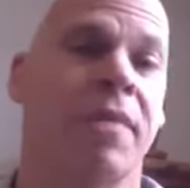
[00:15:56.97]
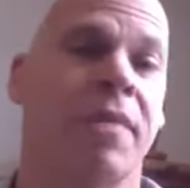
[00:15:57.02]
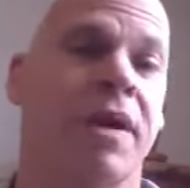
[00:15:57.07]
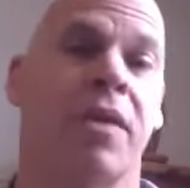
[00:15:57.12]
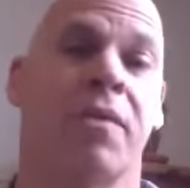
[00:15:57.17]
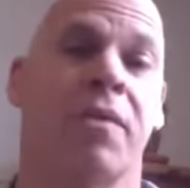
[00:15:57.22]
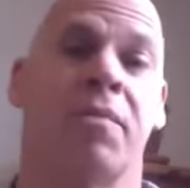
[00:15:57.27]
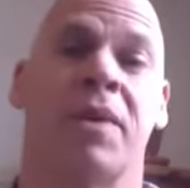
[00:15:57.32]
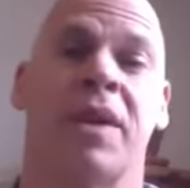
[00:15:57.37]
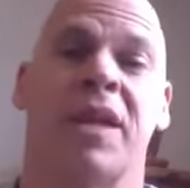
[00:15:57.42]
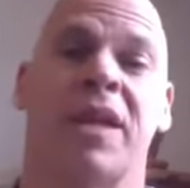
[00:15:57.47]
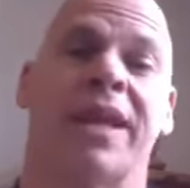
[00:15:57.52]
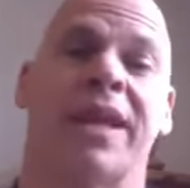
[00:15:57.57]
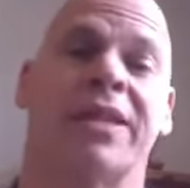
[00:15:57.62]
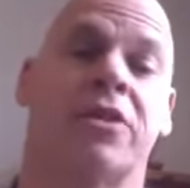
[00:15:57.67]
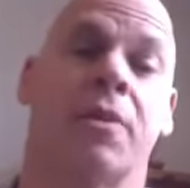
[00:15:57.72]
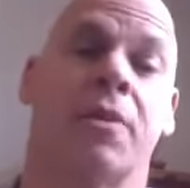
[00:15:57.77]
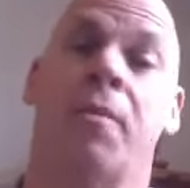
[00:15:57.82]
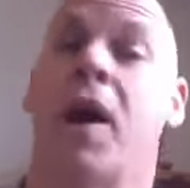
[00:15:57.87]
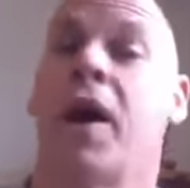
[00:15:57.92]
Maybe
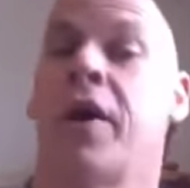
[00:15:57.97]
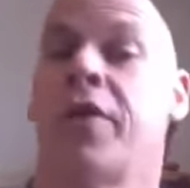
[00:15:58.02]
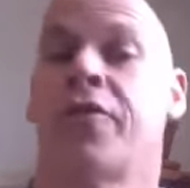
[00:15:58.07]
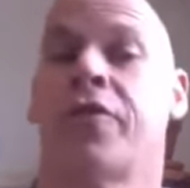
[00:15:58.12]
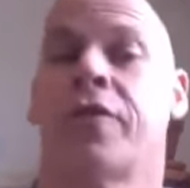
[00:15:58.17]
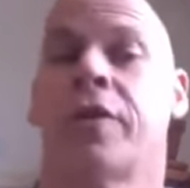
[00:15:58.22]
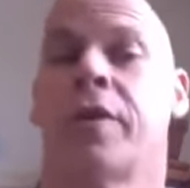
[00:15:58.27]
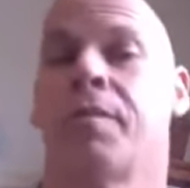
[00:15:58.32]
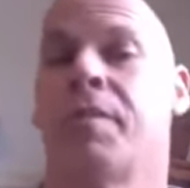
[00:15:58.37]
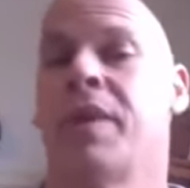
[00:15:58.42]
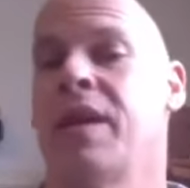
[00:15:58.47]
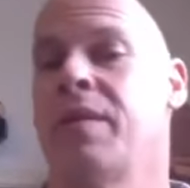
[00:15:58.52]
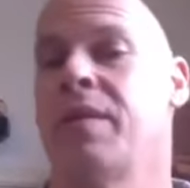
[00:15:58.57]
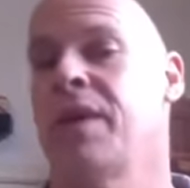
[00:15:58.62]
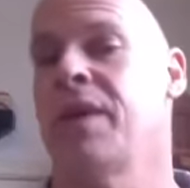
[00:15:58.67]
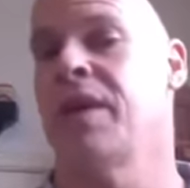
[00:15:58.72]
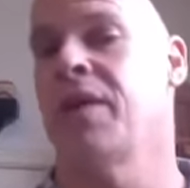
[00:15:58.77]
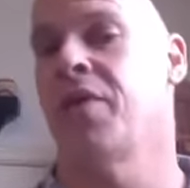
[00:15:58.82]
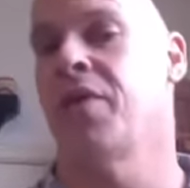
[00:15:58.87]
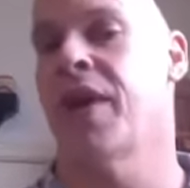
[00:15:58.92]
that's a mantra, maybe